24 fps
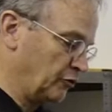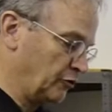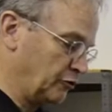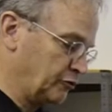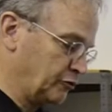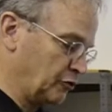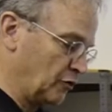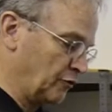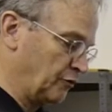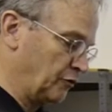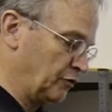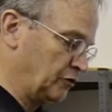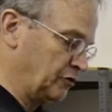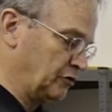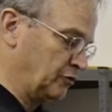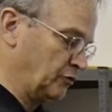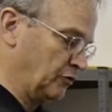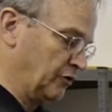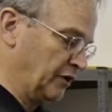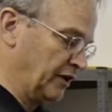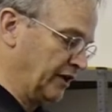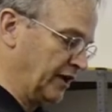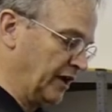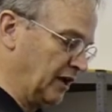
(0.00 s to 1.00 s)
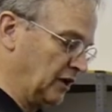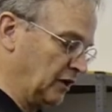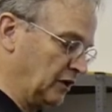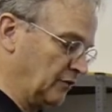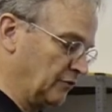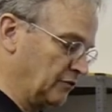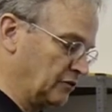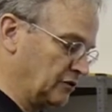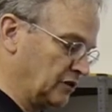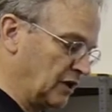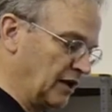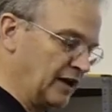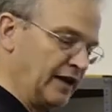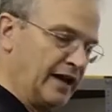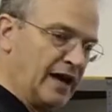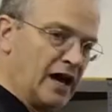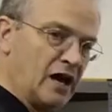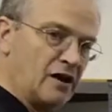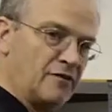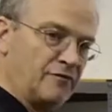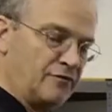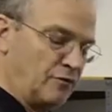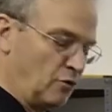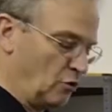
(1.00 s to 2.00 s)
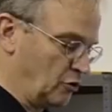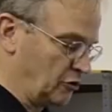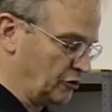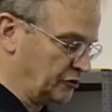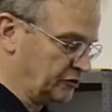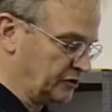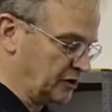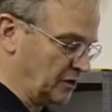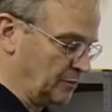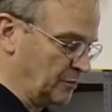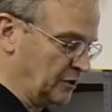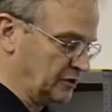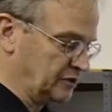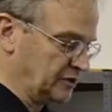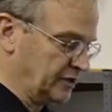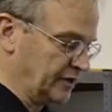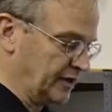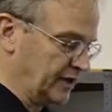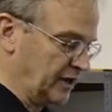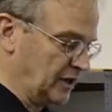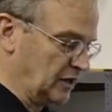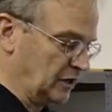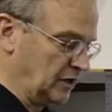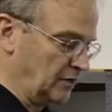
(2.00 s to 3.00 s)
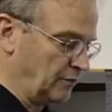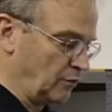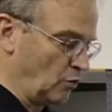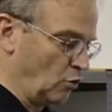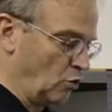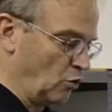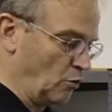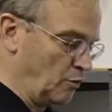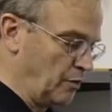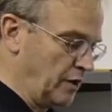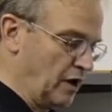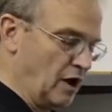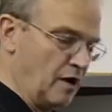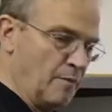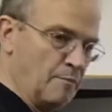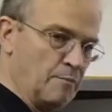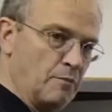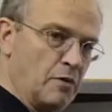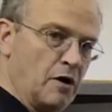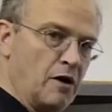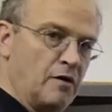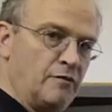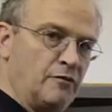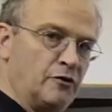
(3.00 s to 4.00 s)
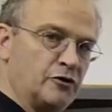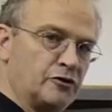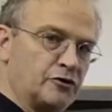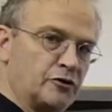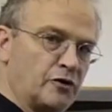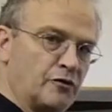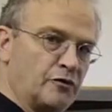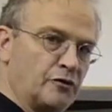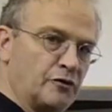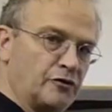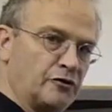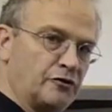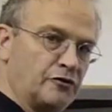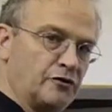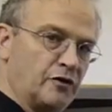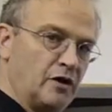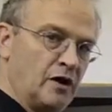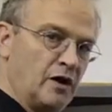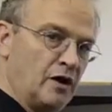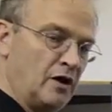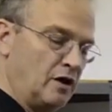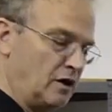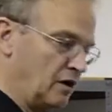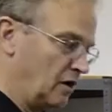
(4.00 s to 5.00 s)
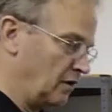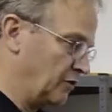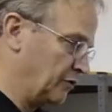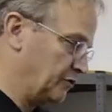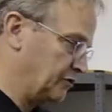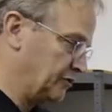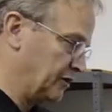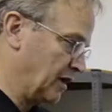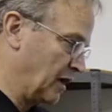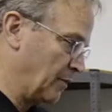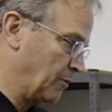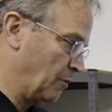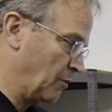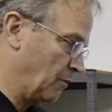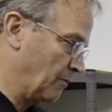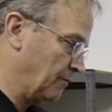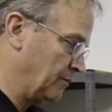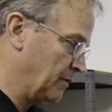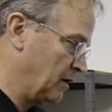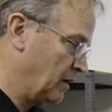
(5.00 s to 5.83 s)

the surface with the cantilever slightly out of focus, that means the cantilever will be above the surface of the sample.